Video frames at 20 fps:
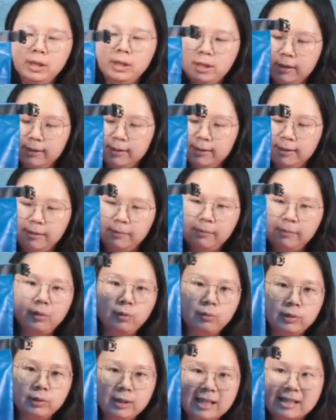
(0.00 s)

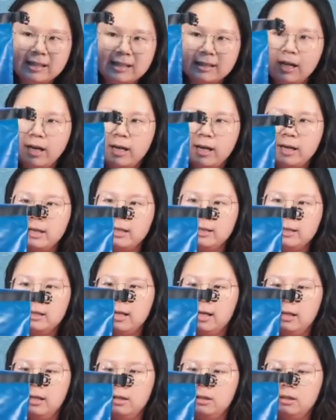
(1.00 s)
simple design
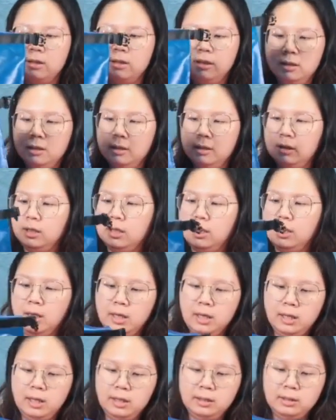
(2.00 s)
and uh,
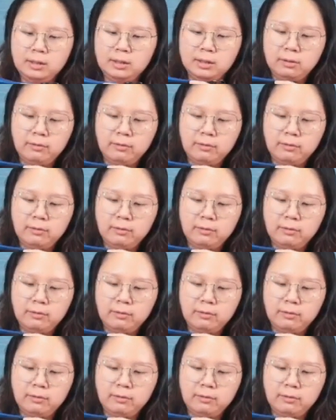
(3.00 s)
and uh,